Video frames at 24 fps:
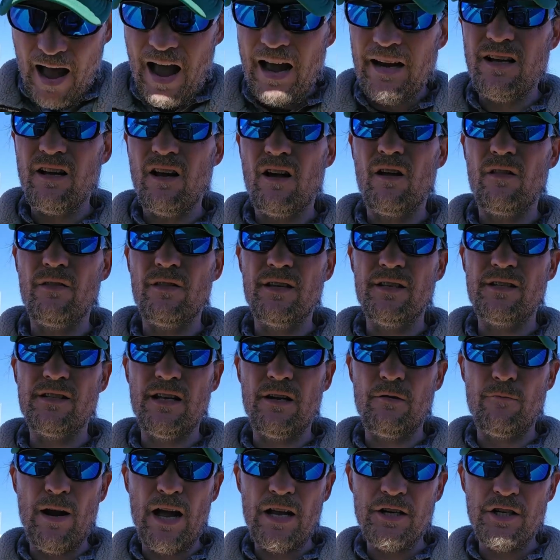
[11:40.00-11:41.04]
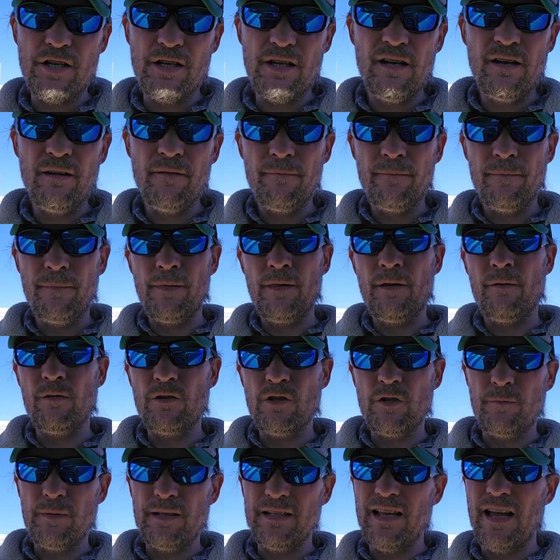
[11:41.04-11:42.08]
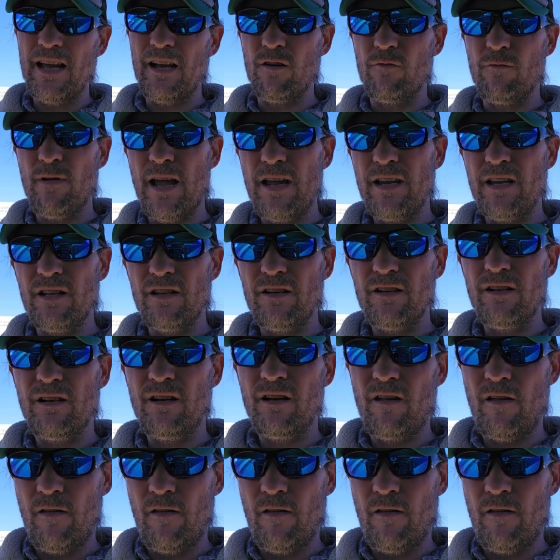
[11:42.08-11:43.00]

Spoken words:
I'd call this a reggie, which would be like a regular,